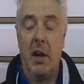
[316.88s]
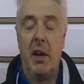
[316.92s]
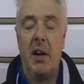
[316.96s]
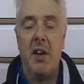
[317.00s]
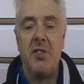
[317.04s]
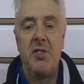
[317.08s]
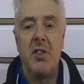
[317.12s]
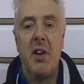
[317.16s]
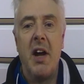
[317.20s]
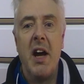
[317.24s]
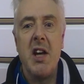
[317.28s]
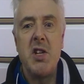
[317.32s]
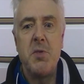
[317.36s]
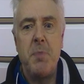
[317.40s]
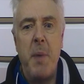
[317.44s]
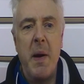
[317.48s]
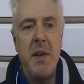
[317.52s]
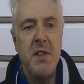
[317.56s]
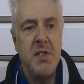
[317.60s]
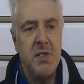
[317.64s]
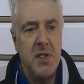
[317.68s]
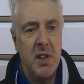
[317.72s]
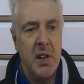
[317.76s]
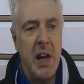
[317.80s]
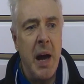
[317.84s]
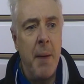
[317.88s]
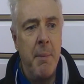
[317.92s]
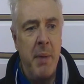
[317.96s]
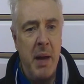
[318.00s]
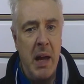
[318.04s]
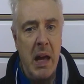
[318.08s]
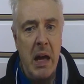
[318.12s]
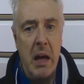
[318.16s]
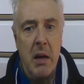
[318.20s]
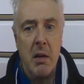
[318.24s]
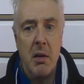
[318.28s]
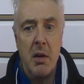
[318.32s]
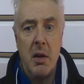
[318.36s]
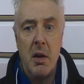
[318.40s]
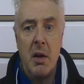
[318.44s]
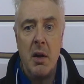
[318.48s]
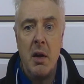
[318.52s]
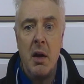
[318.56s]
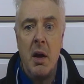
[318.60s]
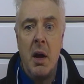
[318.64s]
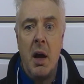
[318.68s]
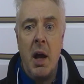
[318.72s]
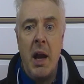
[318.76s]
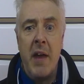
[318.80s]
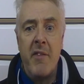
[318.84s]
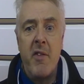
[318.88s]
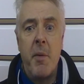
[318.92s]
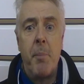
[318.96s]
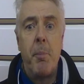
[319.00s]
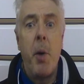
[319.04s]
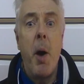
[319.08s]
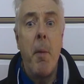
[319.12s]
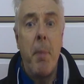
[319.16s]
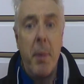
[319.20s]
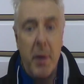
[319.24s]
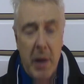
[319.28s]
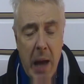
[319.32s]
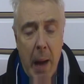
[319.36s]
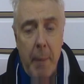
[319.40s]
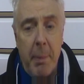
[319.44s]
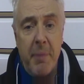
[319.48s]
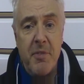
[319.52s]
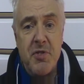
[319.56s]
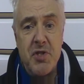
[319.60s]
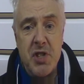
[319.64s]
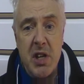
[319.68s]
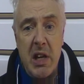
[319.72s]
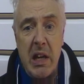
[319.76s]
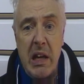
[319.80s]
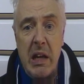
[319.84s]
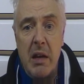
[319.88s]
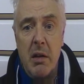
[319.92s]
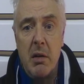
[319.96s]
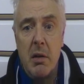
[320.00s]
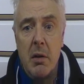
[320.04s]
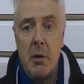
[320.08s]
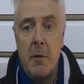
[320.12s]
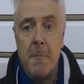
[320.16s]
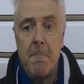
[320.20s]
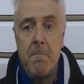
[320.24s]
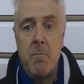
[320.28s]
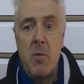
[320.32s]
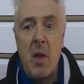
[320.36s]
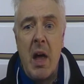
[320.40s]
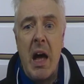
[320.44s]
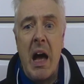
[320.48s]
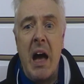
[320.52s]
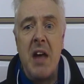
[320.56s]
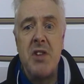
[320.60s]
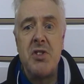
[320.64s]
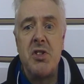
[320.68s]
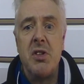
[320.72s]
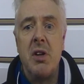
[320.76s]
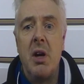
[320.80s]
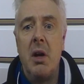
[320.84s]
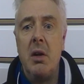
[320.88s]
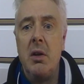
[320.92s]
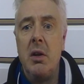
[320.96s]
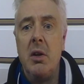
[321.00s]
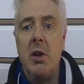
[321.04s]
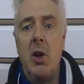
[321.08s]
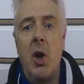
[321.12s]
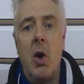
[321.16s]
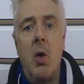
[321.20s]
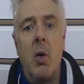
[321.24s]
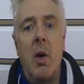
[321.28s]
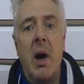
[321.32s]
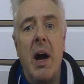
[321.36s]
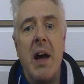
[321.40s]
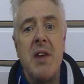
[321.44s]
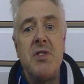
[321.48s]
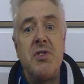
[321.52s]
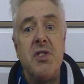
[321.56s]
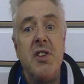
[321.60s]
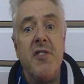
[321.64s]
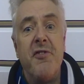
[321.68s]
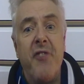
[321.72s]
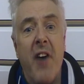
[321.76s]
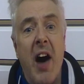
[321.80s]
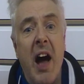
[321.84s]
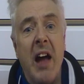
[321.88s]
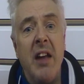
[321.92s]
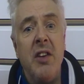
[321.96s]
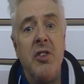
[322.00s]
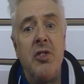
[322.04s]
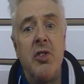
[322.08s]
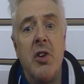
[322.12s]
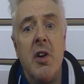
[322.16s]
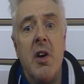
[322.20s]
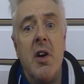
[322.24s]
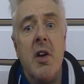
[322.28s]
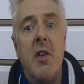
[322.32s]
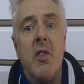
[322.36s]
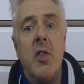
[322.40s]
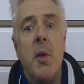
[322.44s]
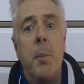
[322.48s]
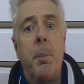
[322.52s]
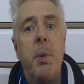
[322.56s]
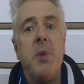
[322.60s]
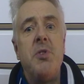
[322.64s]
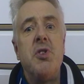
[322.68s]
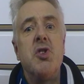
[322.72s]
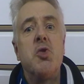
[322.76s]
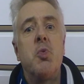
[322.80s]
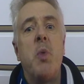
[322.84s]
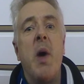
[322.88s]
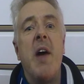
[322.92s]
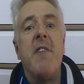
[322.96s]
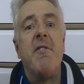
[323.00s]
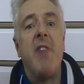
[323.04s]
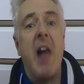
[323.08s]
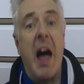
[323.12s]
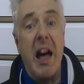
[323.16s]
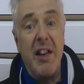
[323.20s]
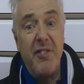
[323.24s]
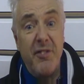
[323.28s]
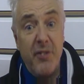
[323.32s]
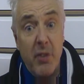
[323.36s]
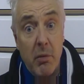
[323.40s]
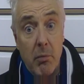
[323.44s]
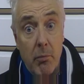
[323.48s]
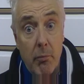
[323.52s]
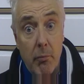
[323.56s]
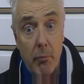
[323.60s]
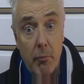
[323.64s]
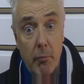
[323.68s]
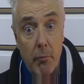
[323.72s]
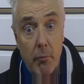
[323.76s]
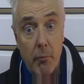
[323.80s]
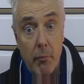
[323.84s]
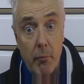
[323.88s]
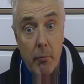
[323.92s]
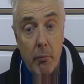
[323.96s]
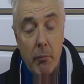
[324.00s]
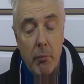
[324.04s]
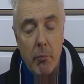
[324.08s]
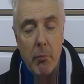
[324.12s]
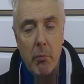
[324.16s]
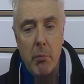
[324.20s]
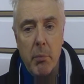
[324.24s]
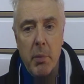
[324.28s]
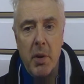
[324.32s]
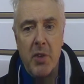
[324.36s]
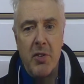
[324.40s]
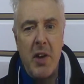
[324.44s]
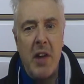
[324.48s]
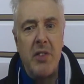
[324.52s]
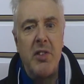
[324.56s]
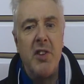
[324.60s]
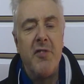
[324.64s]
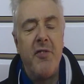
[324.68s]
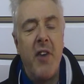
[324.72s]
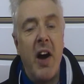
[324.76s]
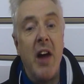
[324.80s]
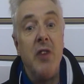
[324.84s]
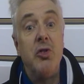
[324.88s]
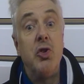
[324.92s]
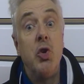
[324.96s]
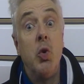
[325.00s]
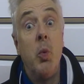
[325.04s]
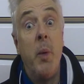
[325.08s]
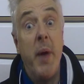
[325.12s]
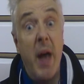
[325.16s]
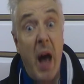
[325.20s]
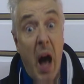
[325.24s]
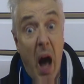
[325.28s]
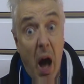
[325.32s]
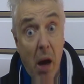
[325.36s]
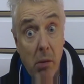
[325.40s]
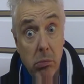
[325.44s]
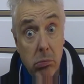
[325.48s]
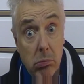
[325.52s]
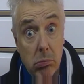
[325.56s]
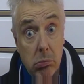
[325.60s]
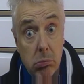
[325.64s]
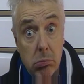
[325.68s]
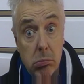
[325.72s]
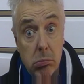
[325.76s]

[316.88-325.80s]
And I said, I expect to come here and have a proper cup of tea, as you know, as defines the British way of life, because that defines who we are.